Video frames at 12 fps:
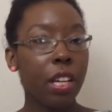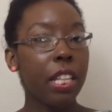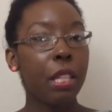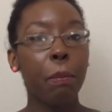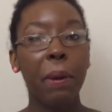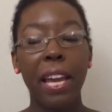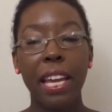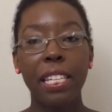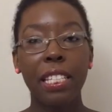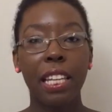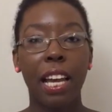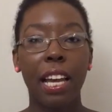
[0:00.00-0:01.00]
In the
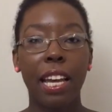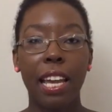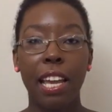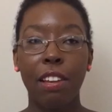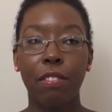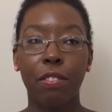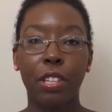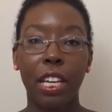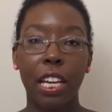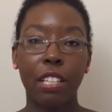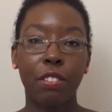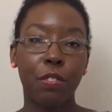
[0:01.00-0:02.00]
past, I have
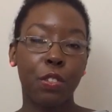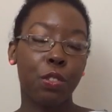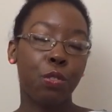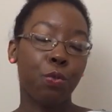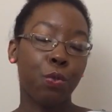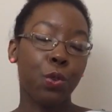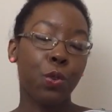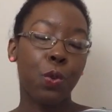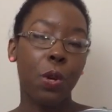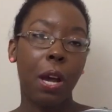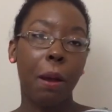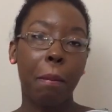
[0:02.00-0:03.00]
kind of
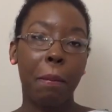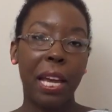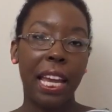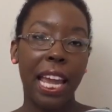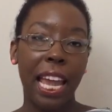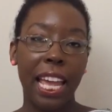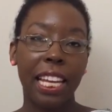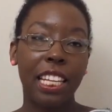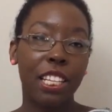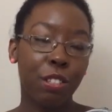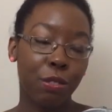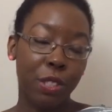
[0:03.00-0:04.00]
threw my hat
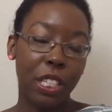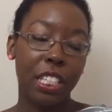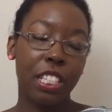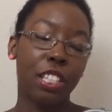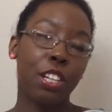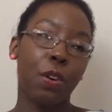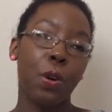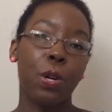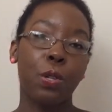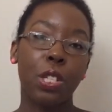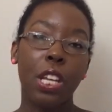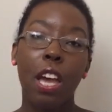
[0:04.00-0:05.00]
in the ring to
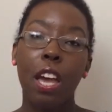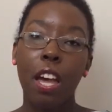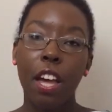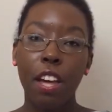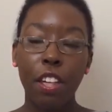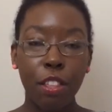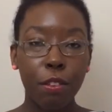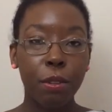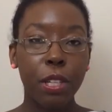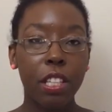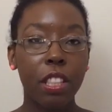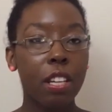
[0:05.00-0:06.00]
co-host other
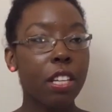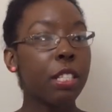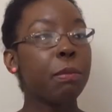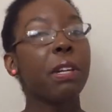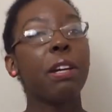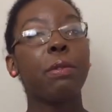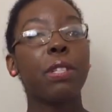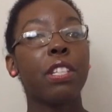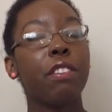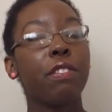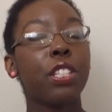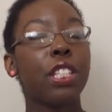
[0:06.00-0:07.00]
readathons, but I was
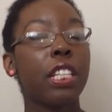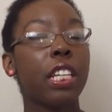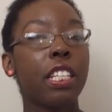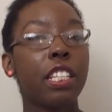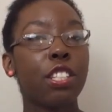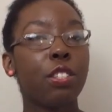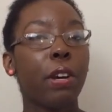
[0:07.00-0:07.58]
never selected.